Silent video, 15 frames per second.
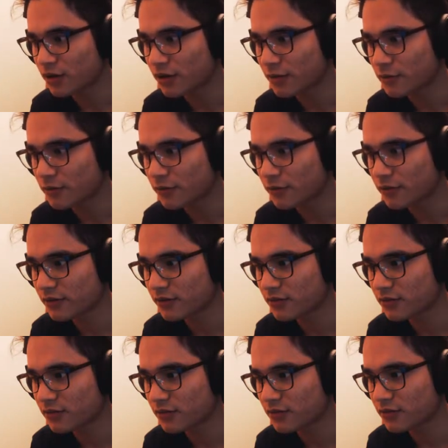Alright, I'm cool with
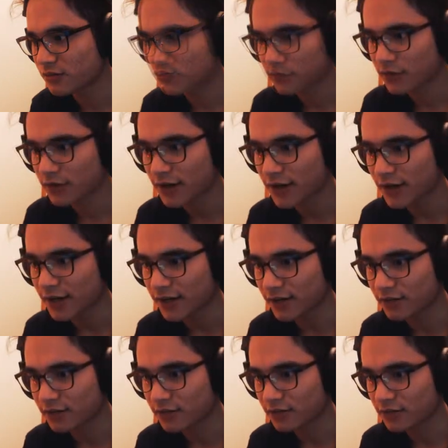this.
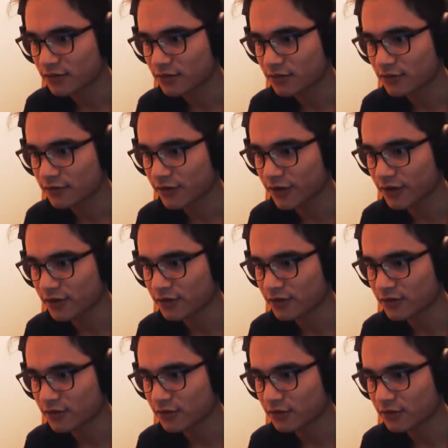Hey, friend.